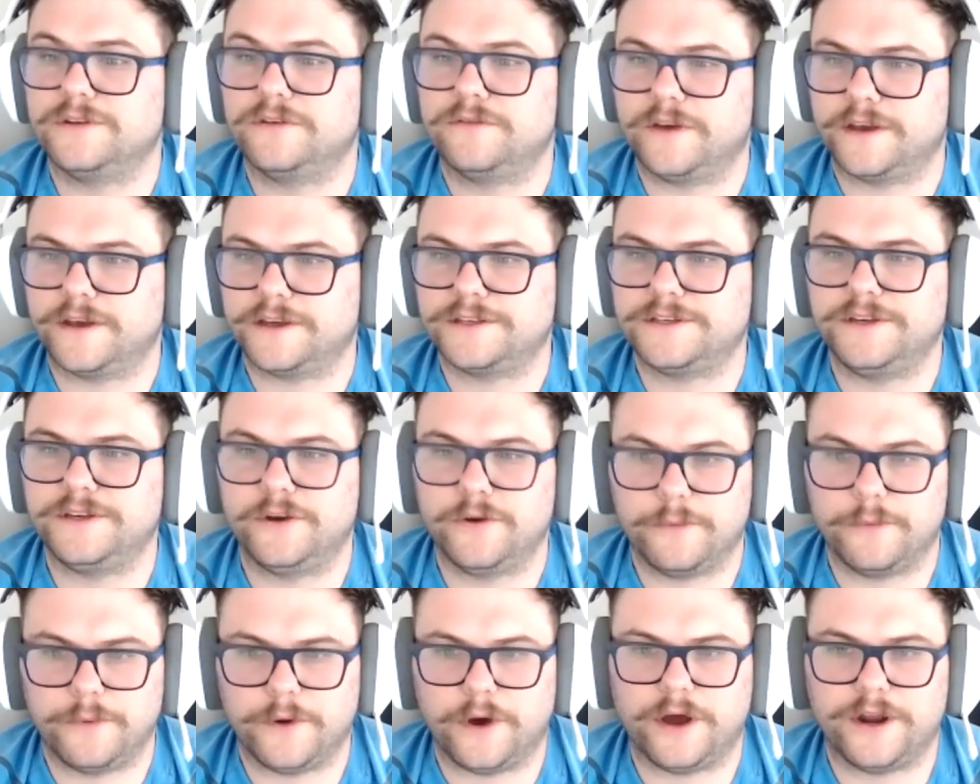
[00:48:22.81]
effects in
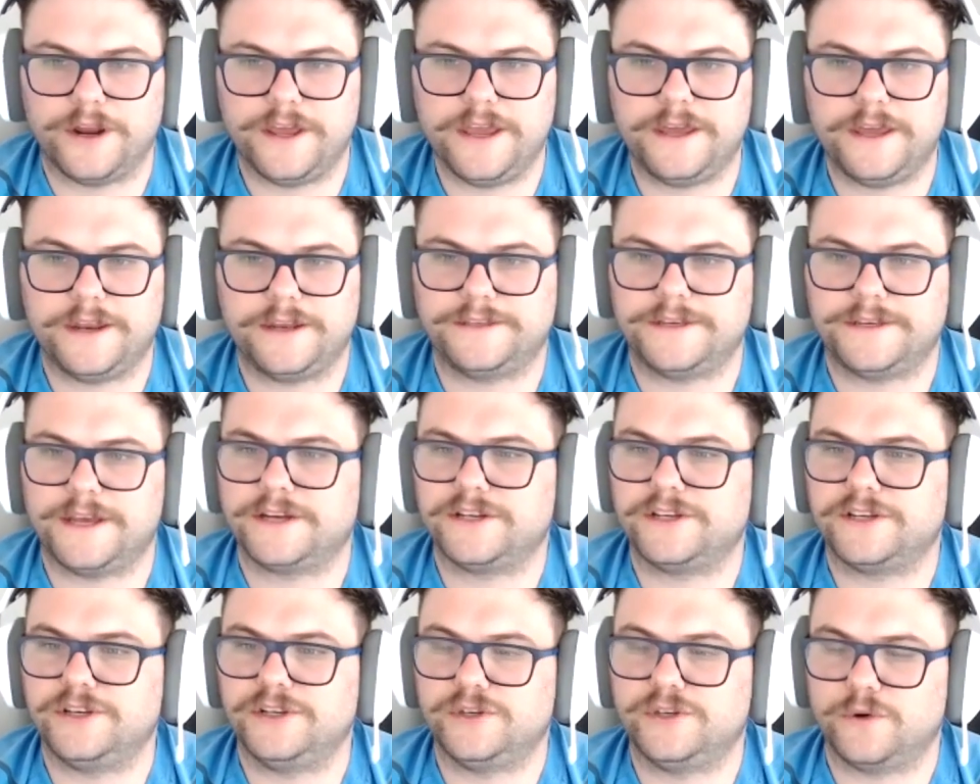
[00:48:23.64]
your body and it's
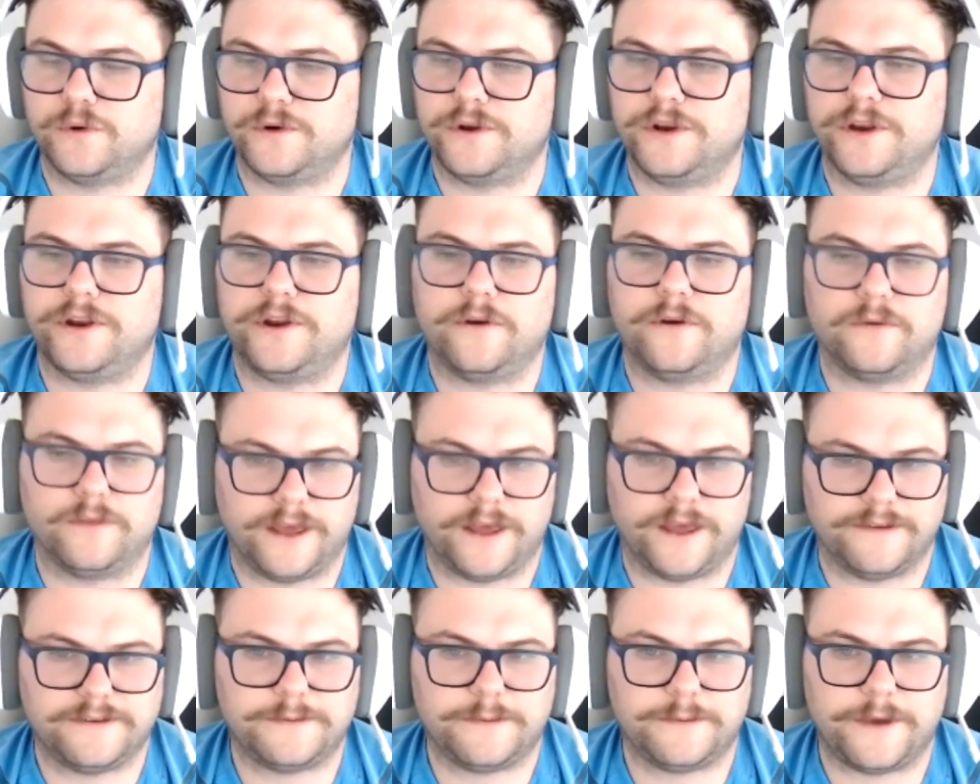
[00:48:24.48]
actually shortening your
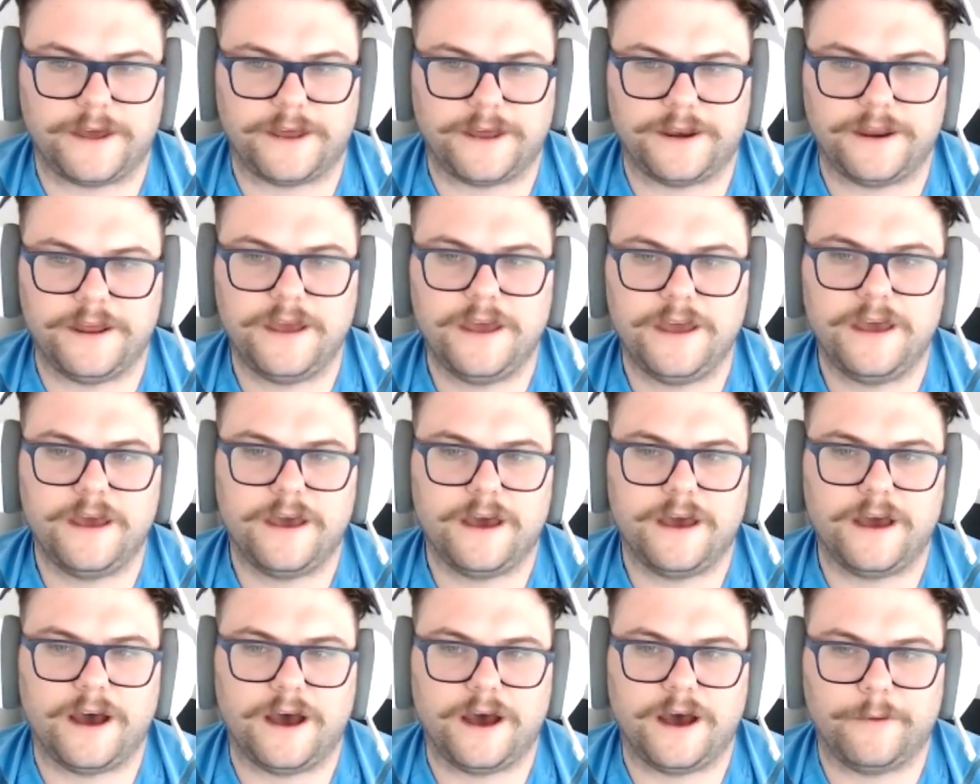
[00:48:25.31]
lifespan
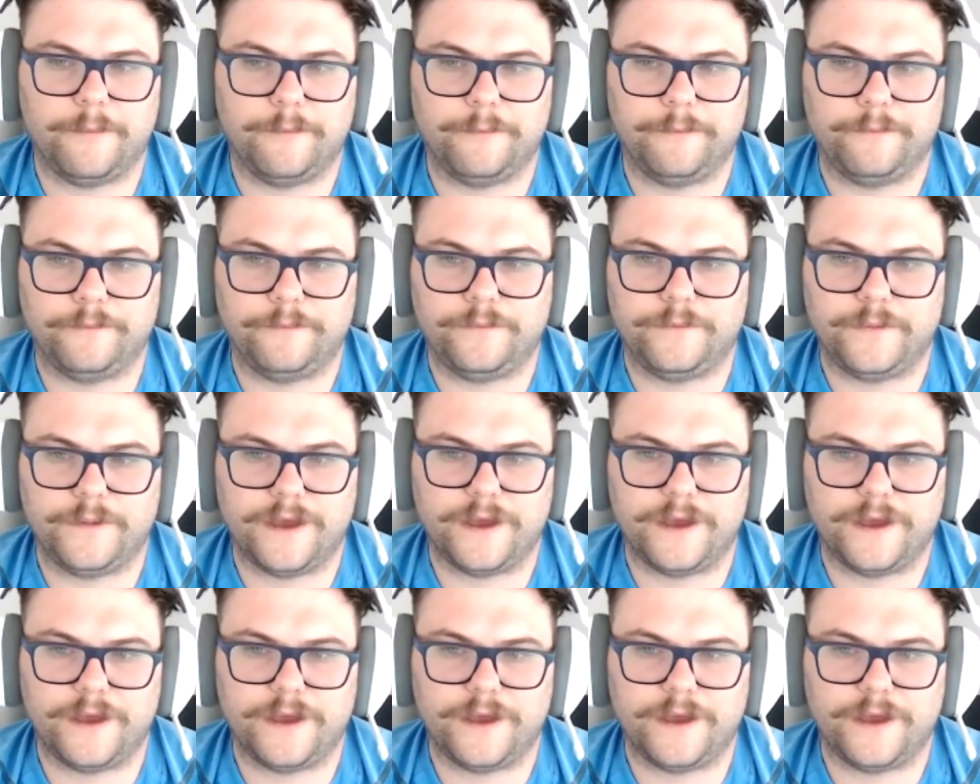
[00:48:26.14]
um,